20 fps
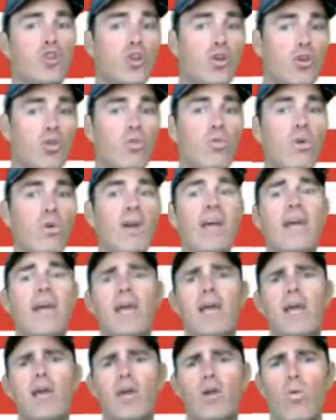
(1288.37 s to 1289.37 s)
2,
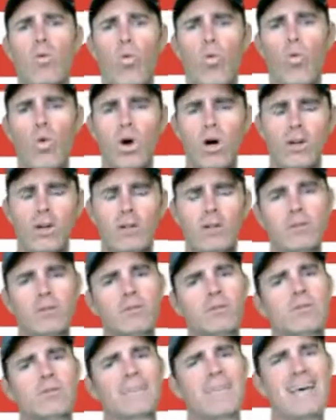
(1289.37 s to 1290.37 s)
and 1.
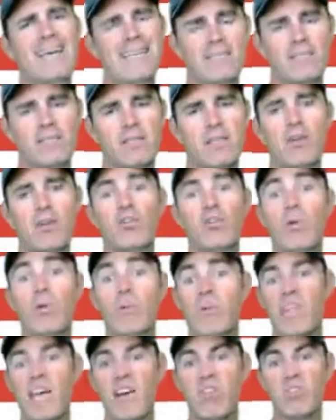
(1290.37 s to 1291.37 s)
Nice.
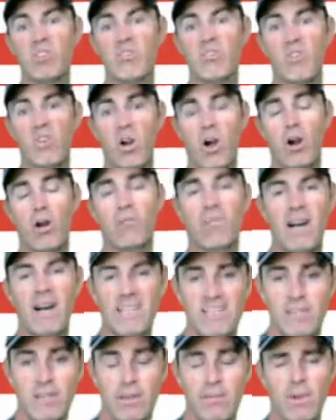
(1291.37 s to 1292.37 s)
Remember, that was for our
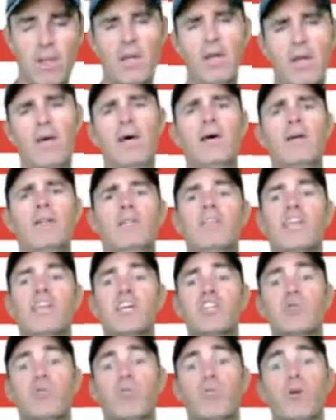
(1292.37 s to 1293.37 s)
bicep. And the
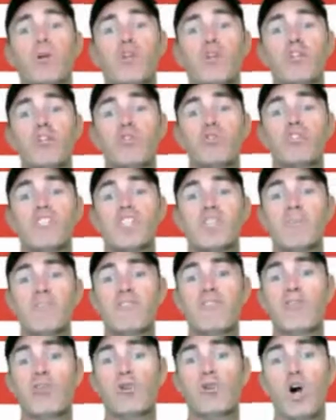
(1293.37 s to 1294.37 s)
next one we're going to do is going to be
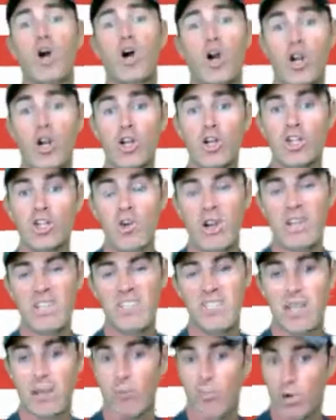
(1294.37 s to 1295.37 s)
for our
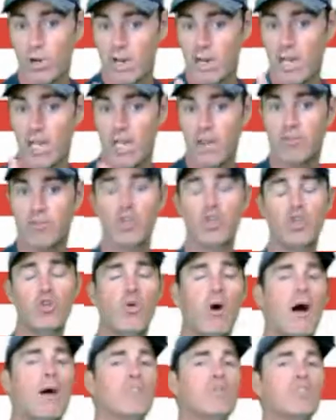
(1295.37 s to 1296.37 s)
tricep. We're going to have 2
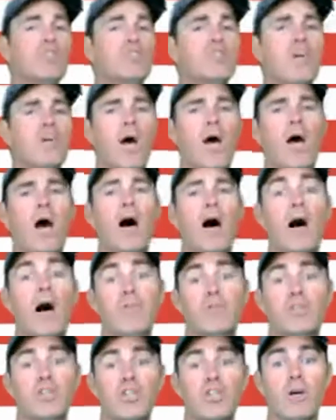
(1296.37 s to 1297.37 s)
options.
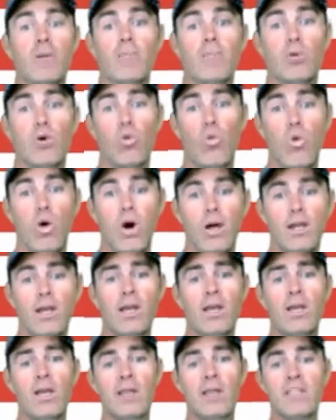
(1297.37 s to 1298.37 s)
Option number 1
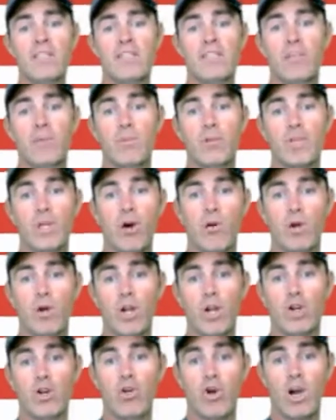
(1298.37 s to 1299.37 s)
is going to be going
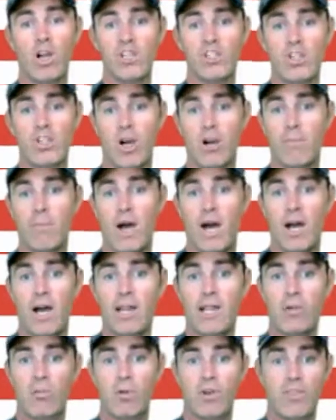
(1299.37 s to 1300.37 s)
across our
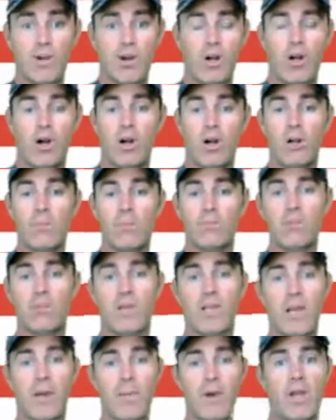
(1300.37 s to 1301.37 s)
body with our arm. So I
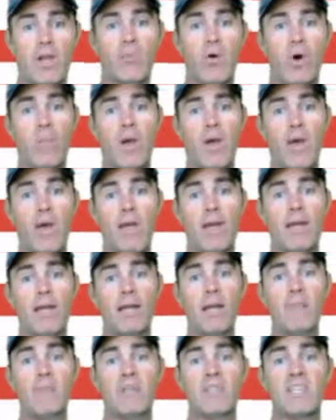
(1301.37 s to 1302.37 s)
got my elbow up and
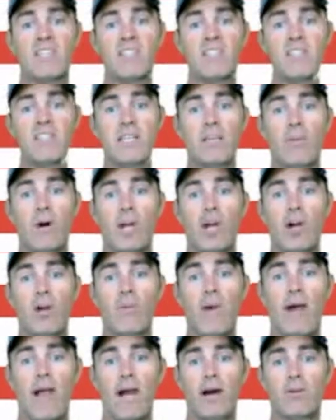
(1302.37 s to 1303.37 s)
I'm going to extend my arm
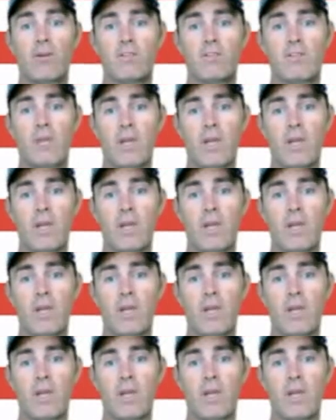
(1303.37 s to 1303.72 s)
out